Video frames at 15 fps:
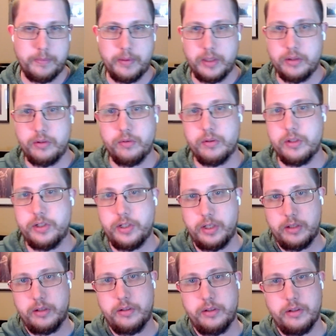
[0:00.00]
You can
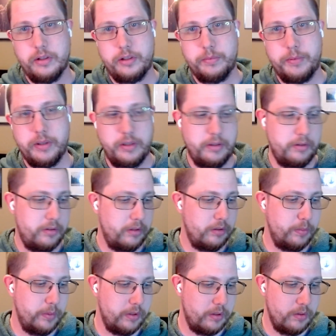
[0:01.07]
share your
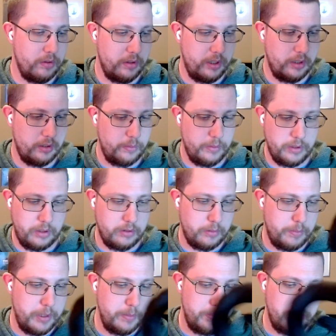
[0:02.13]
experiences with Cortex with other
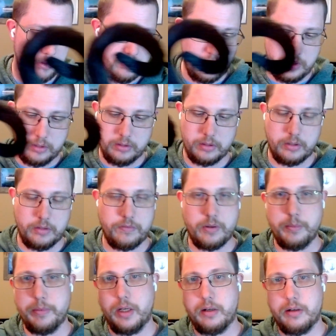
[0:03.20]
people, learn
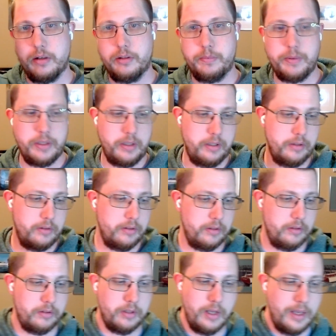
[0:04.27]
from their
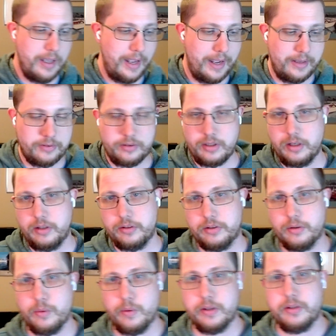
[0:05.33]
experiences, ask us
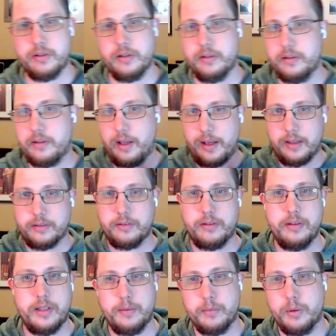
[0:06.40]
questions, ask
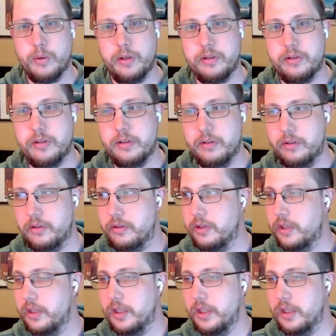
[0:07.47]
them questions.